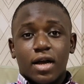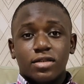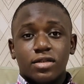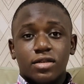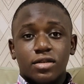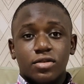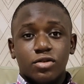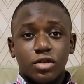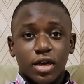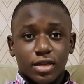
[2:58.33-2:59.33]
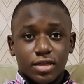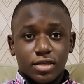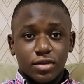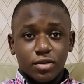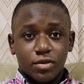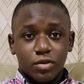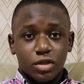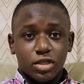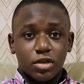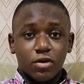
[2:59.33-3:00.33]
and Judas
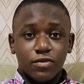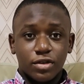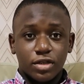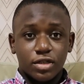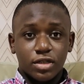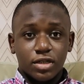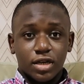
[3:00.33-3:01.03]
was selfish